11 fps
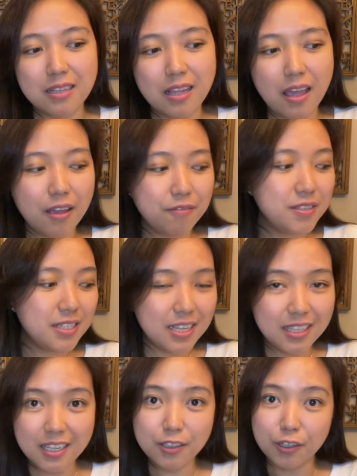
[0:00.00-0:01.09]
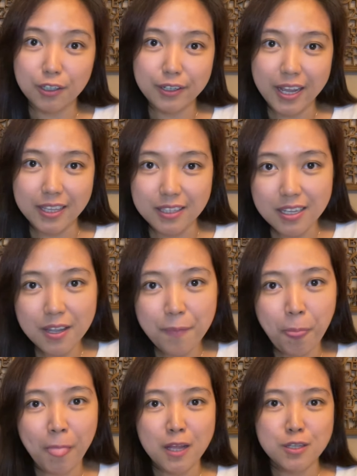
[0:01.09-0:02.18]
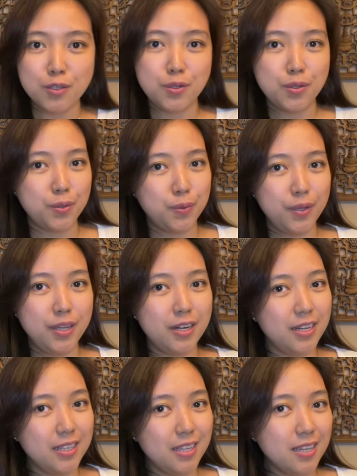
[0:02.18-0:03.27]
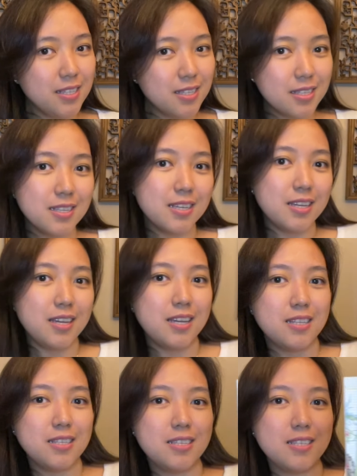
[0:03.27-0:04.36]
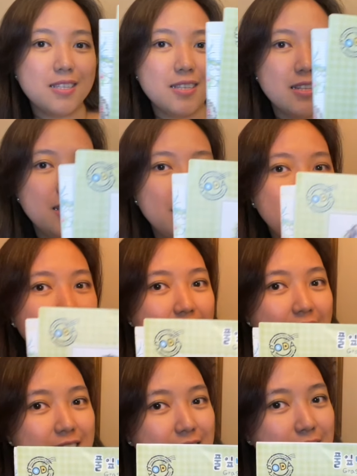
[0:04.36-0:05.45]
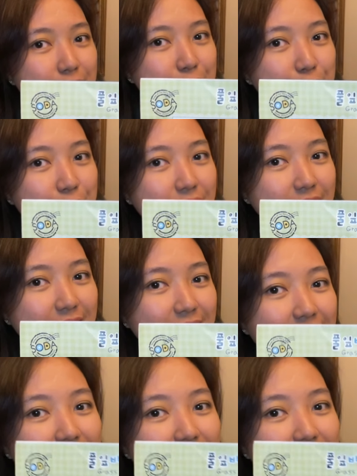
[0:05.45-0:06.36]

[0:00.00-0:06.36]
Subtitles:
have seen it already. So here it is. It's the grass leaf wind